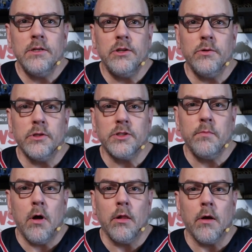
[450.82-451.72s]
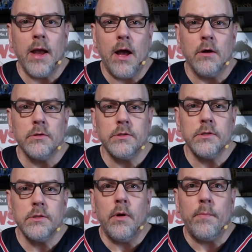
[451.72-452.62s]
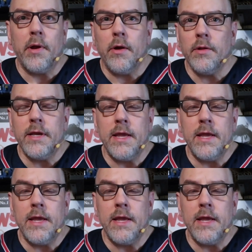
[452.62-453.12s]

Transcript: to a smaller house. Apparently